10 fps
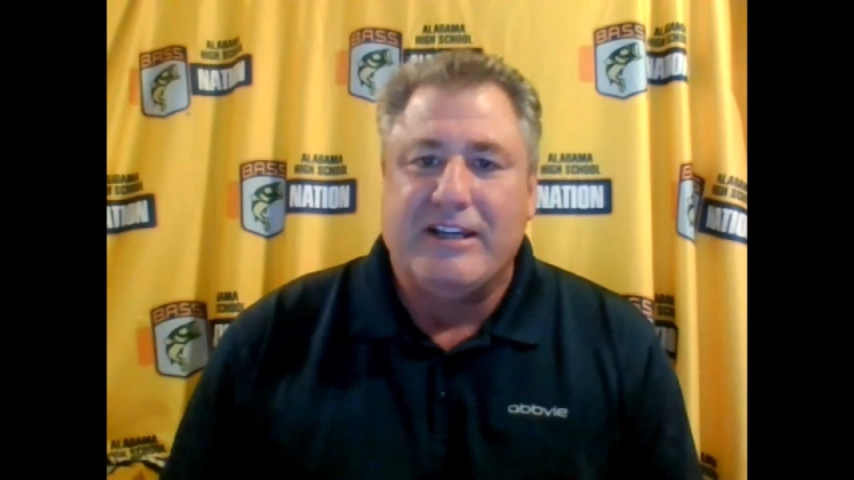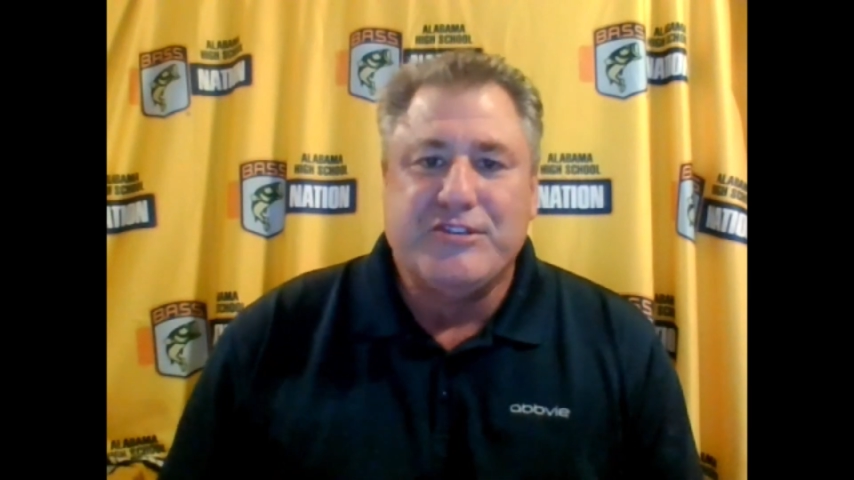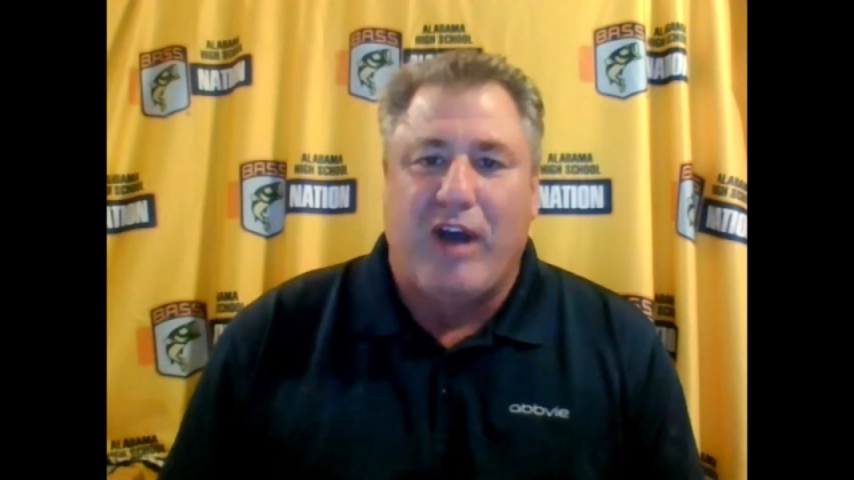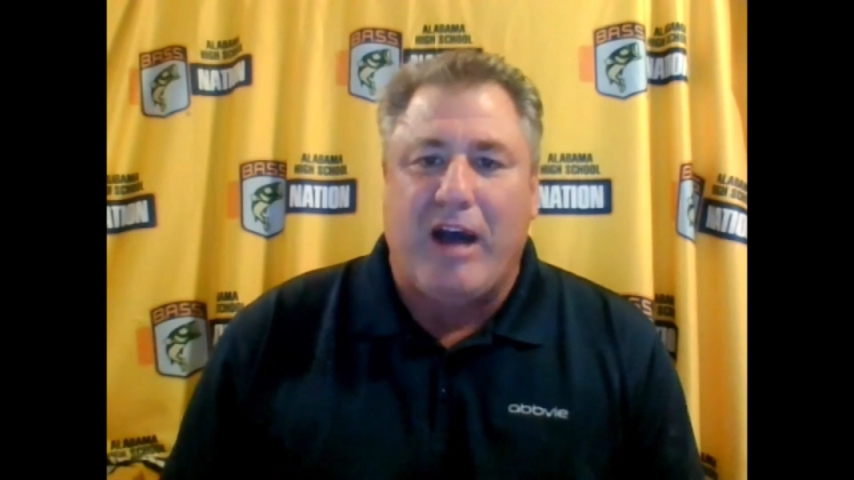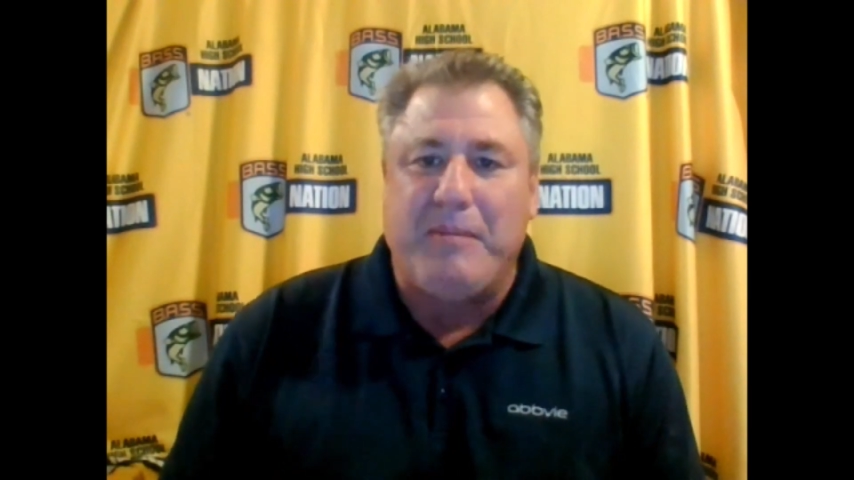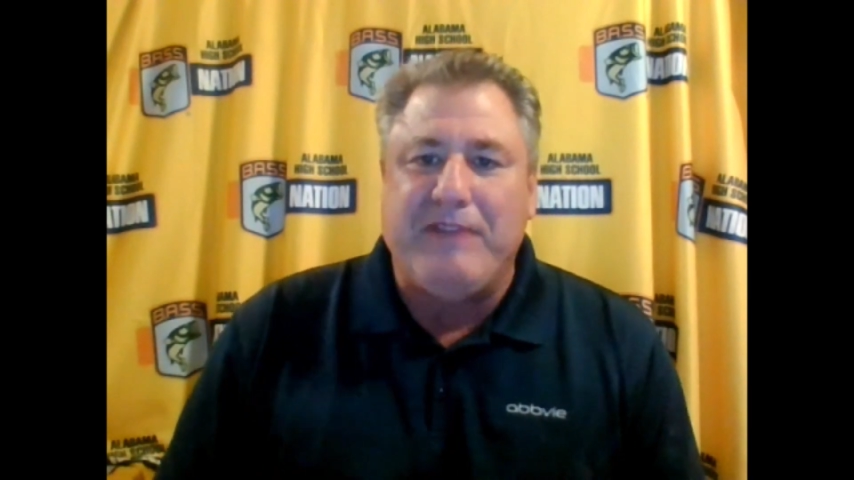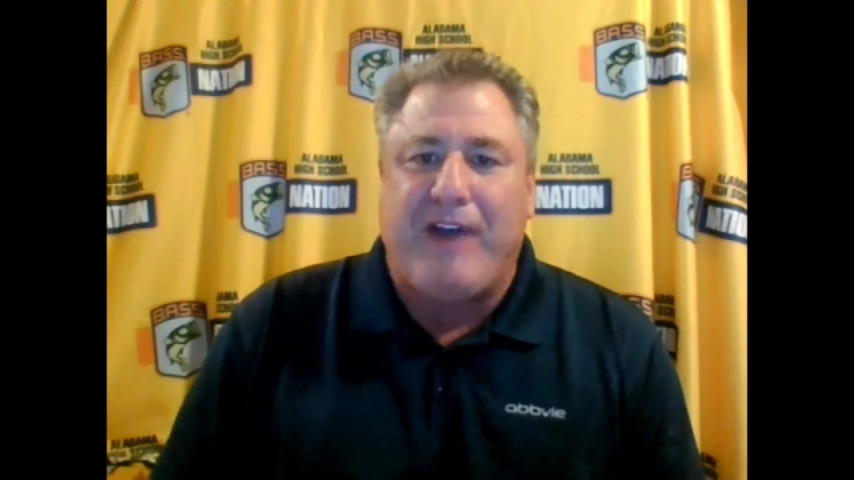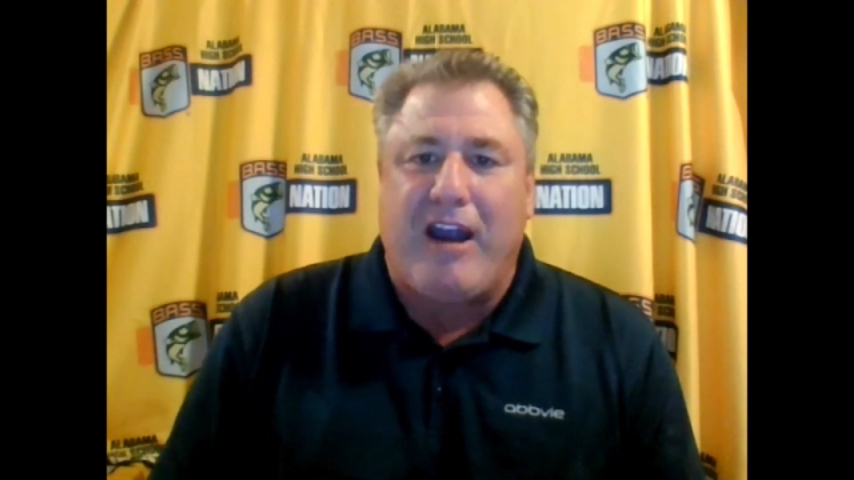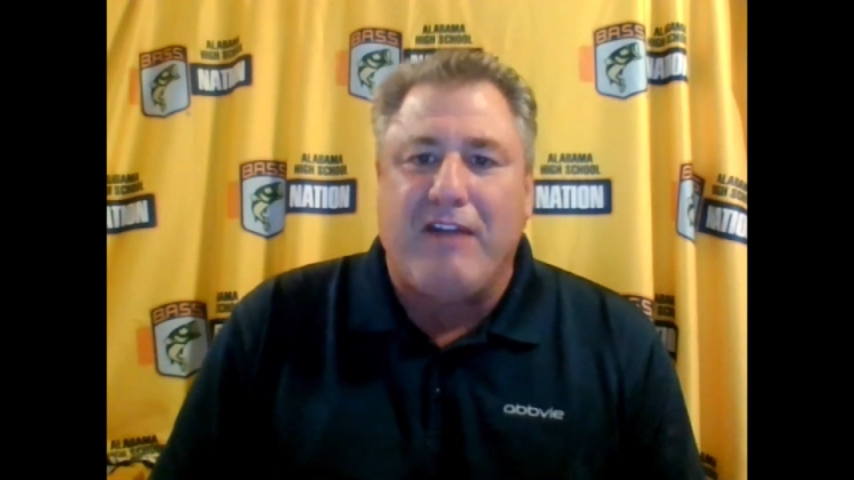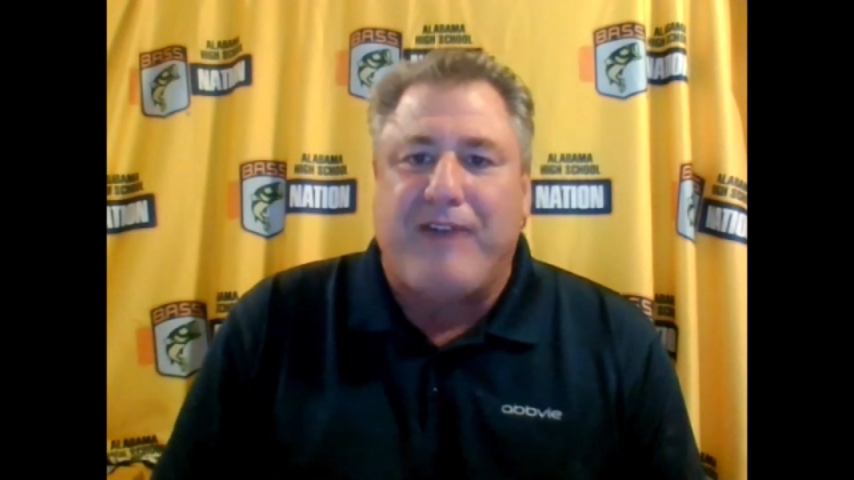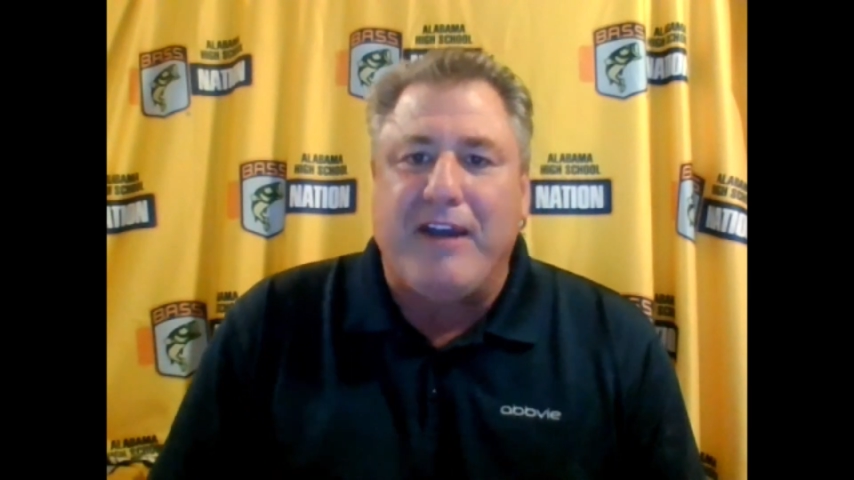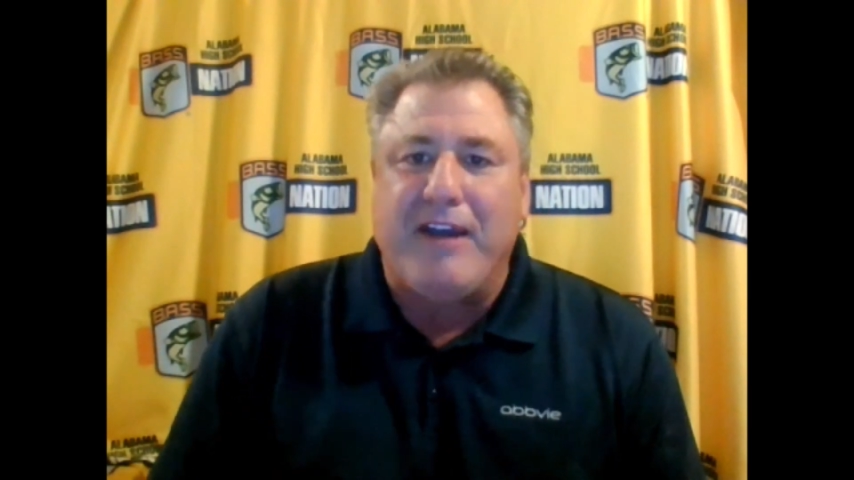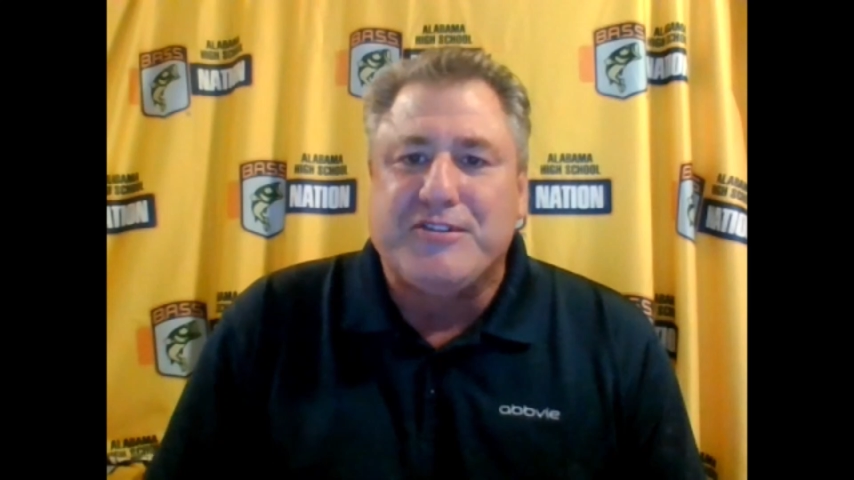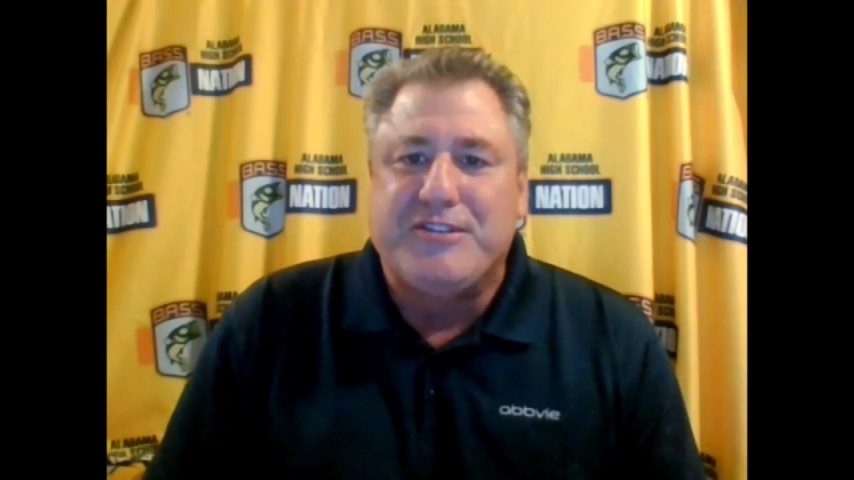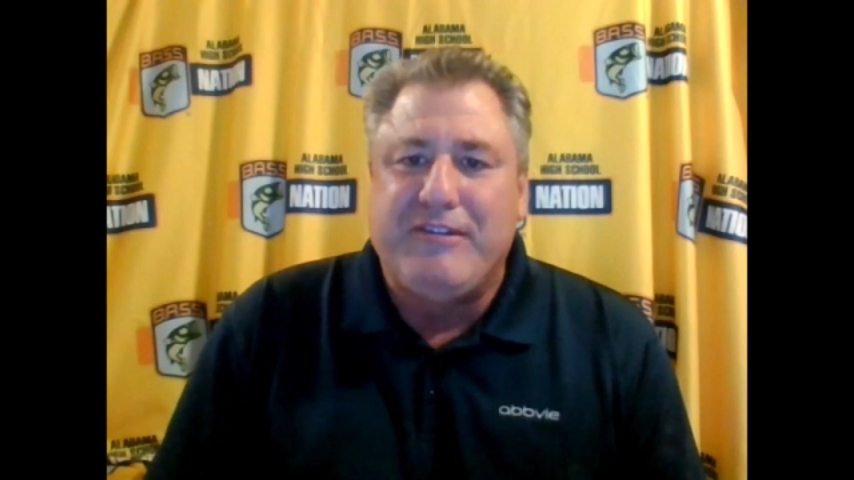So, how many
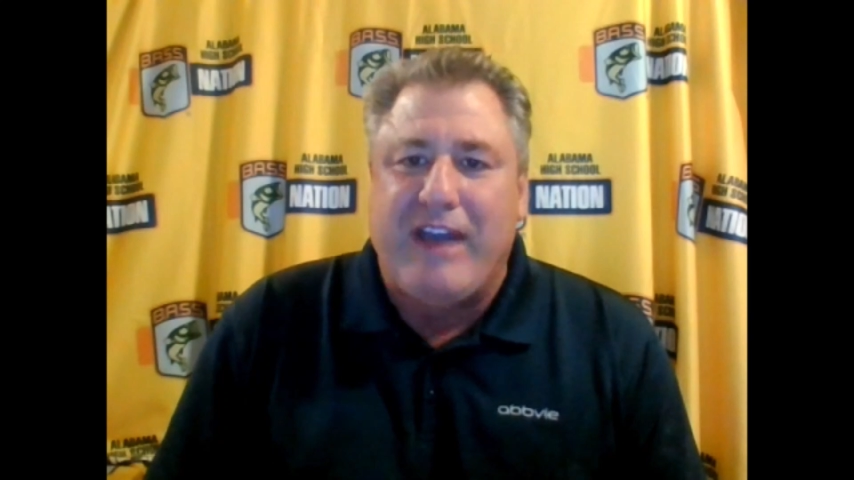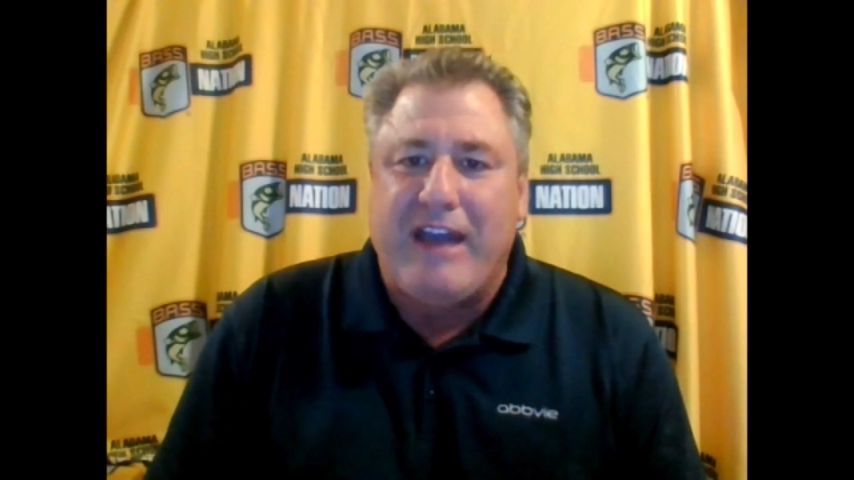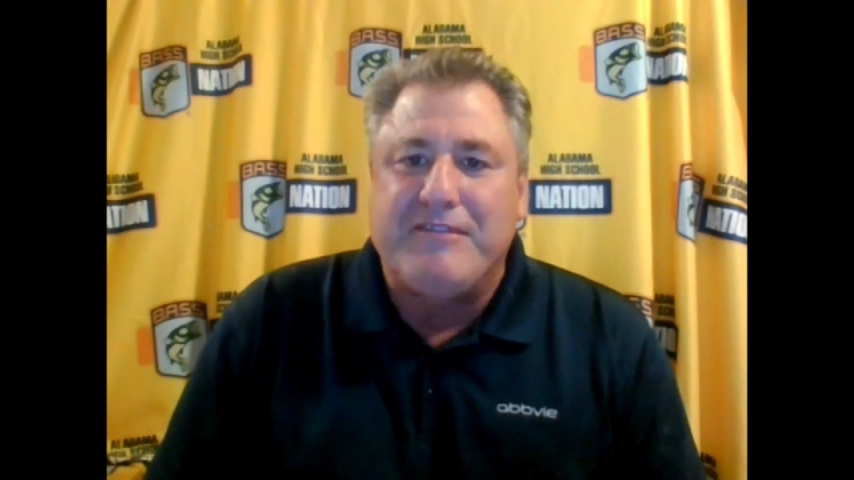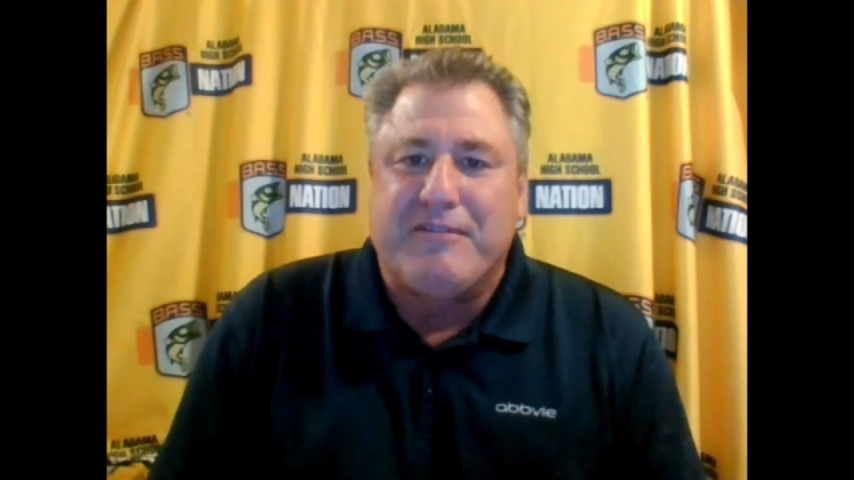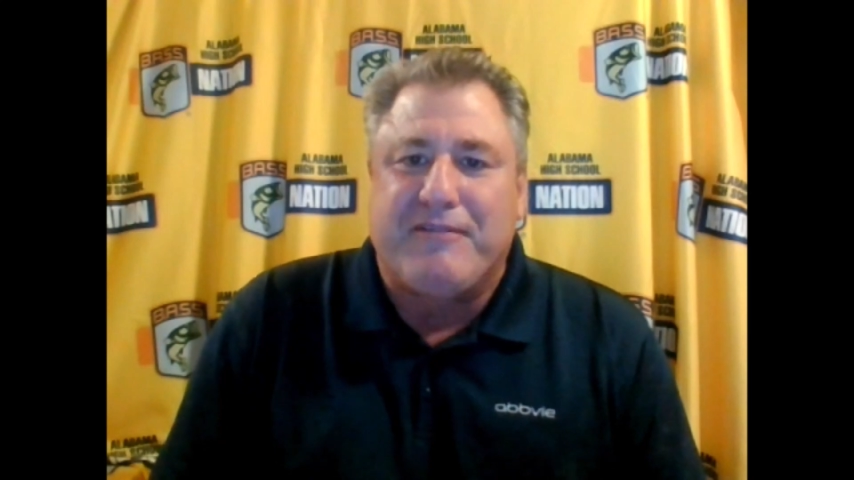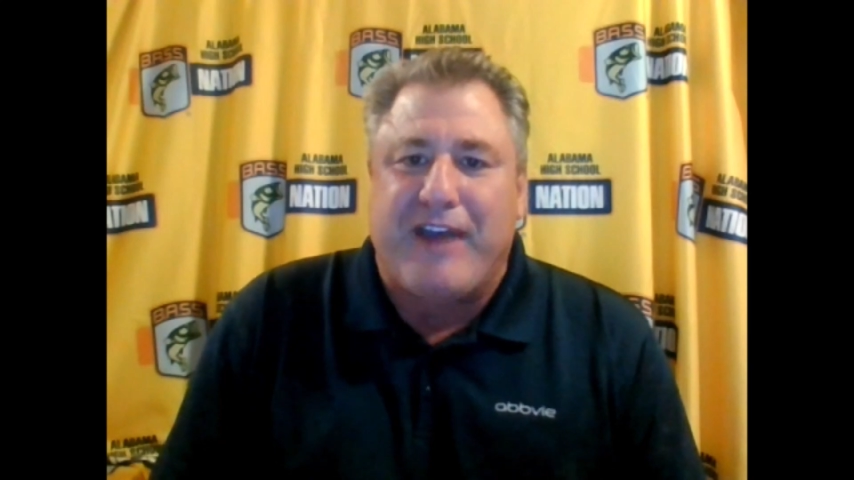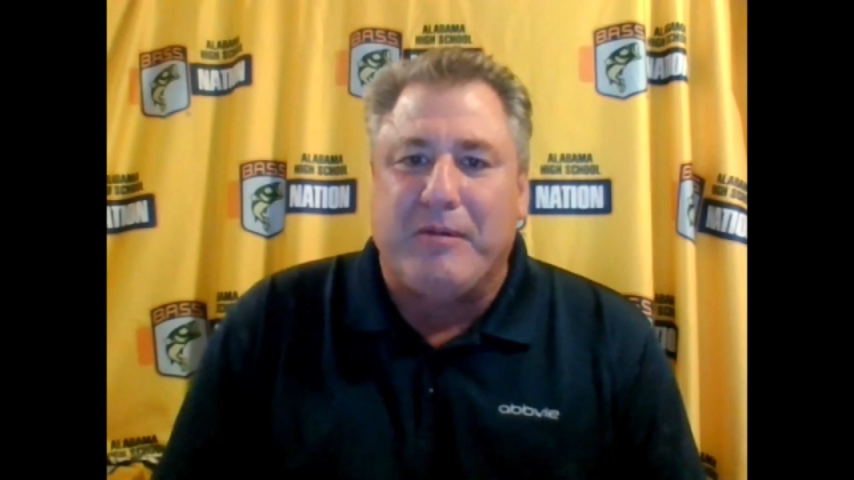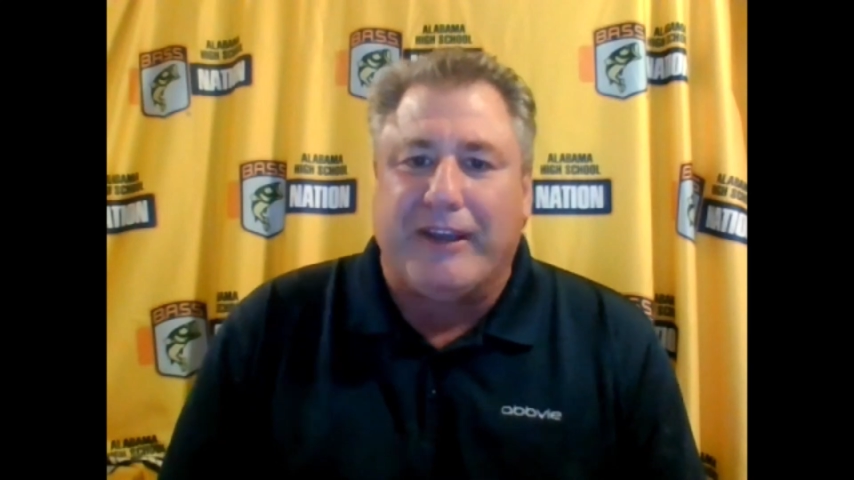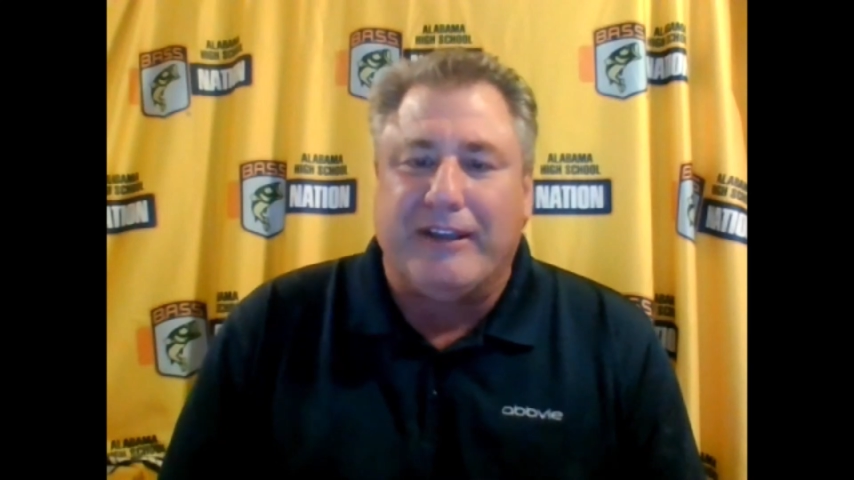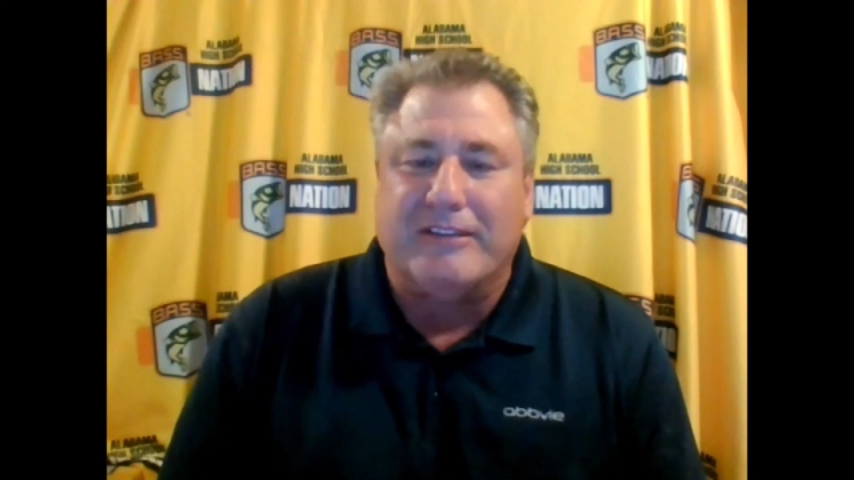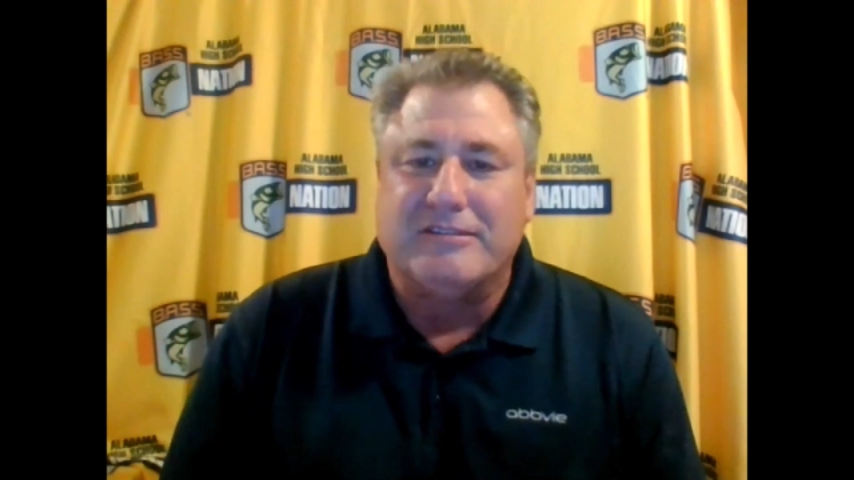firefighters do you have in your family?